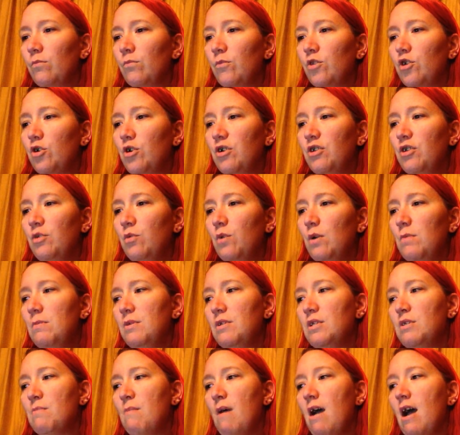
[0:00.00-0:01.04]
During the
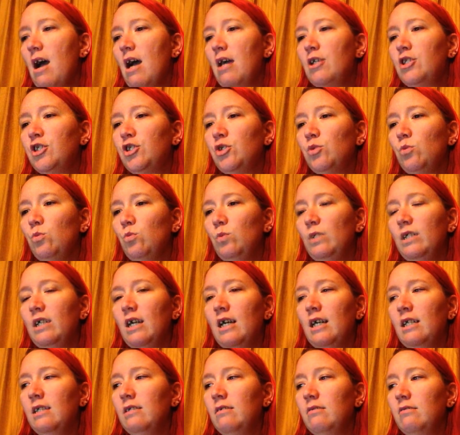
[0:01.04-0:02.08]
women's match, we
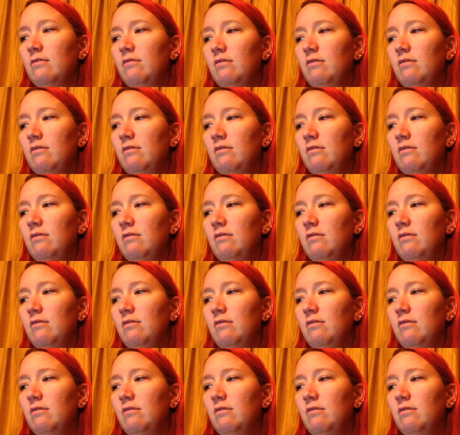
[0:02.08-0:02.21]
got